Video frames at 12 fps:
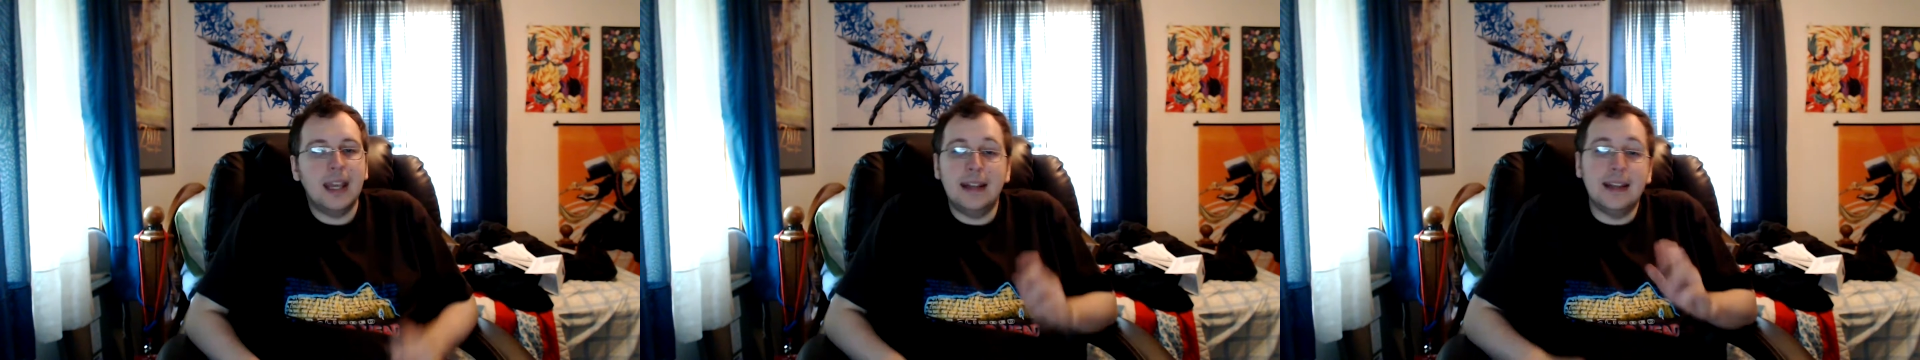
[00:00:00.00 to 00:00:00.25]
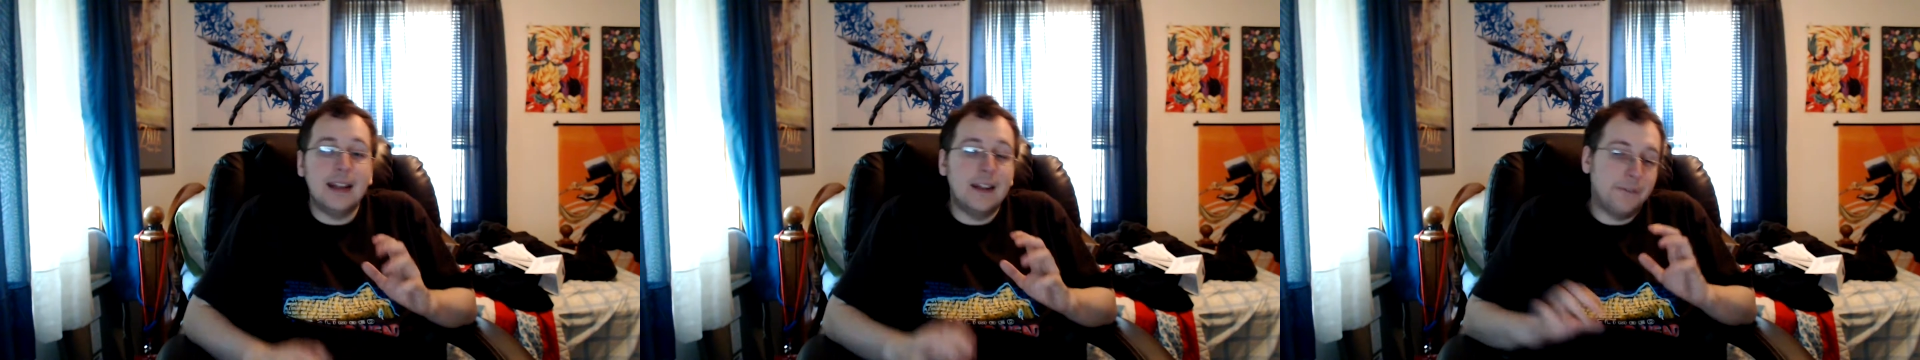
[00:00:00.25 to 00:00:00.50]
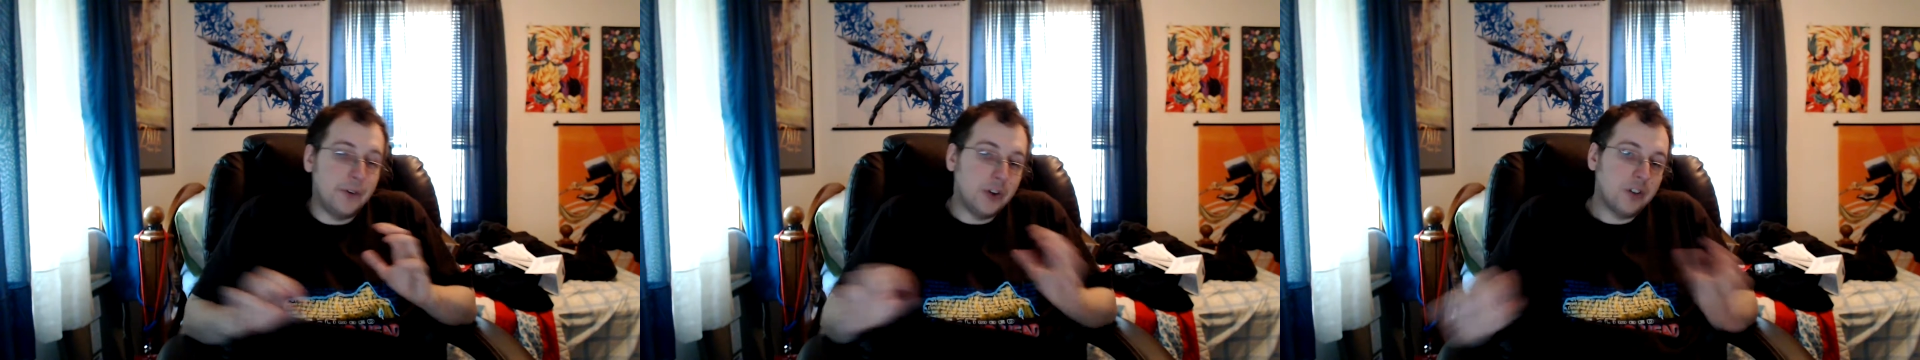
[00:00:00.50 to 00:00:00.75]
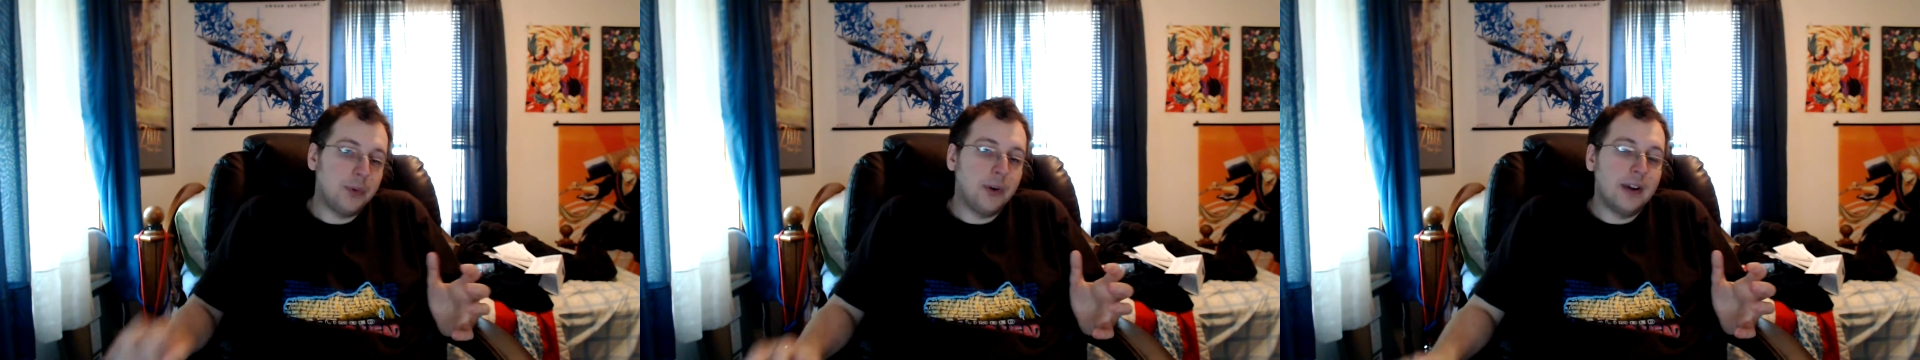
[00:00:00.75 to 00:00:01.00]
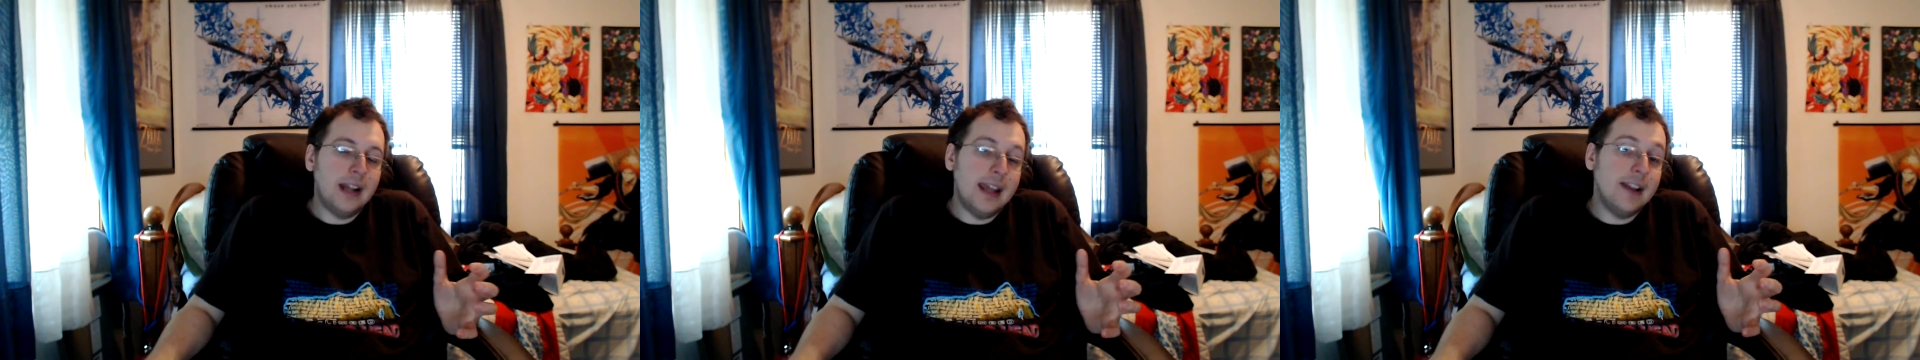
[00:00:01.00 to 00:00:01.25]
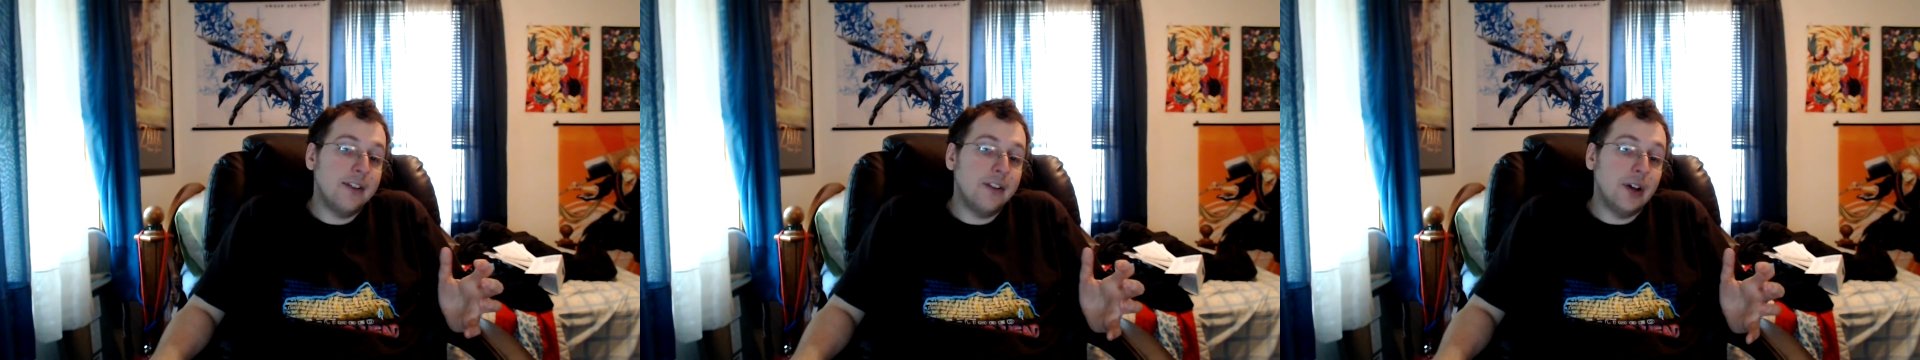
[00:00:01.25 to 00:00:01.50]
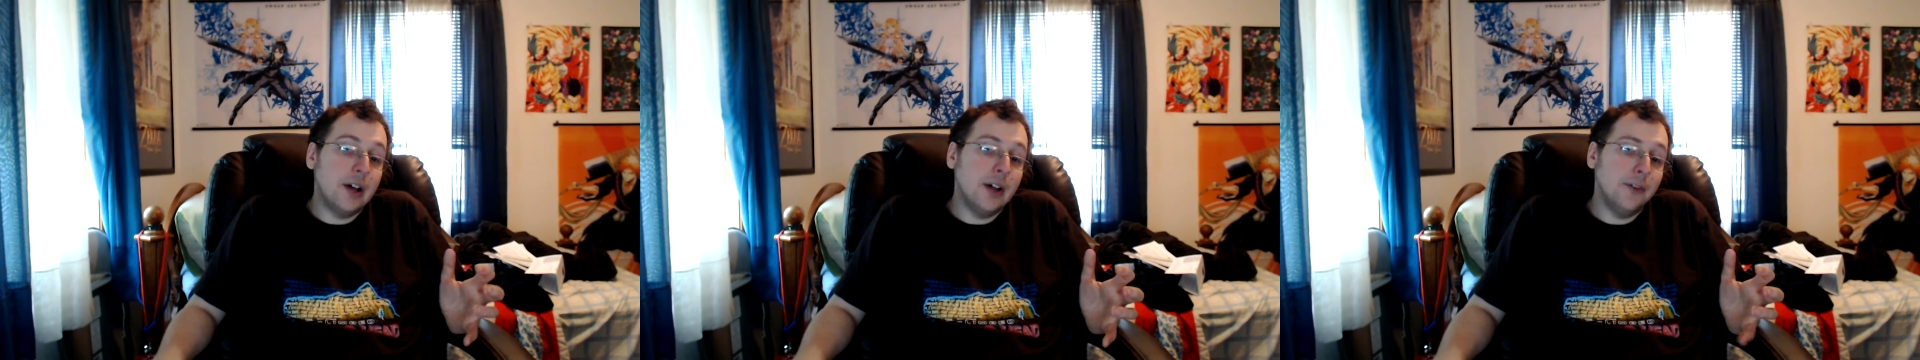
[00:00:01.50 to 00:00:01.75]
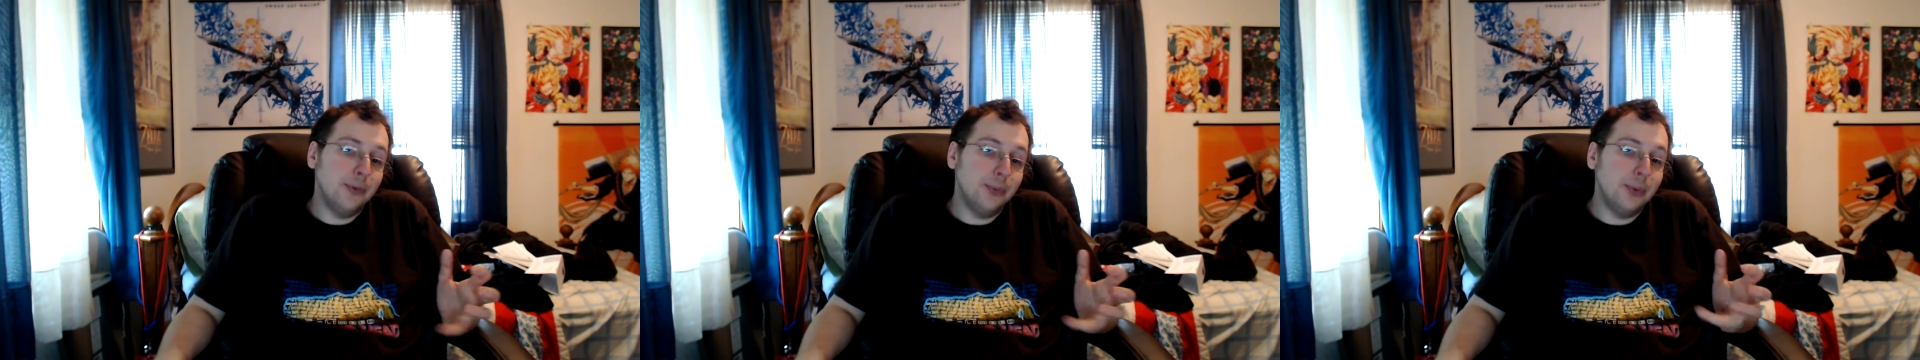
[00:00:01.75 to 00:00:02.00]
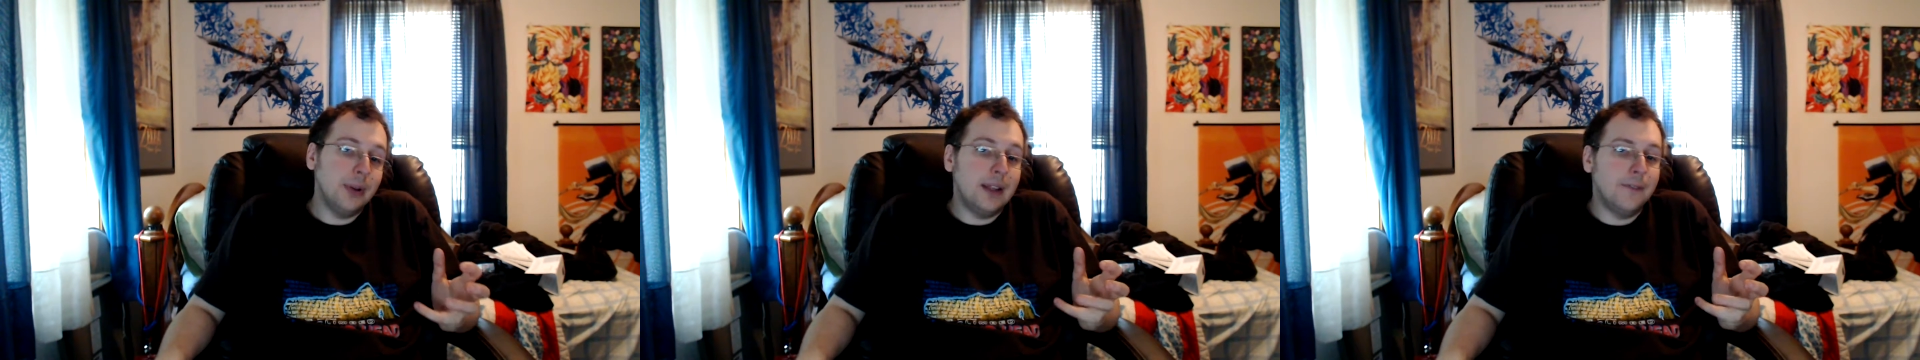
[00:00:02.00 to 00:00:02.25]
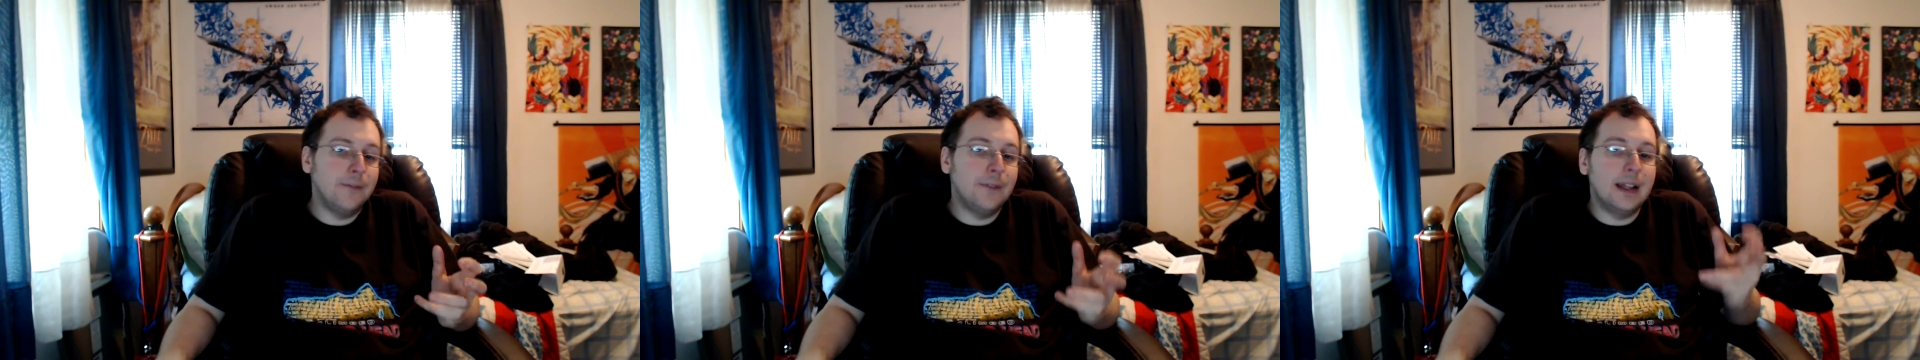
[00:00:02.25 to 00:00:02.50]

And then the first part ends off with